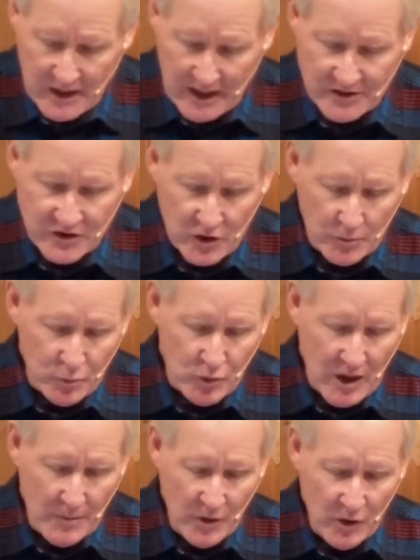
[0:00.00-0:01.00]
as their
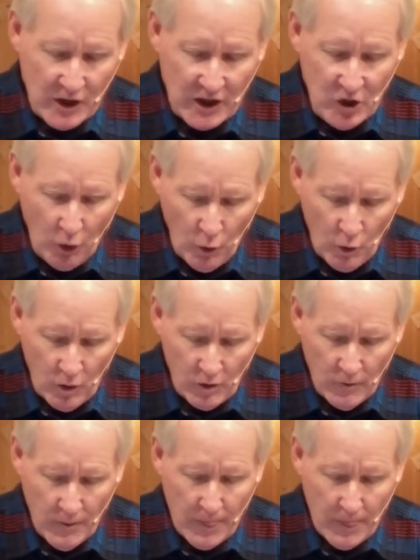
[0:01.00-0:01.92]
primary goal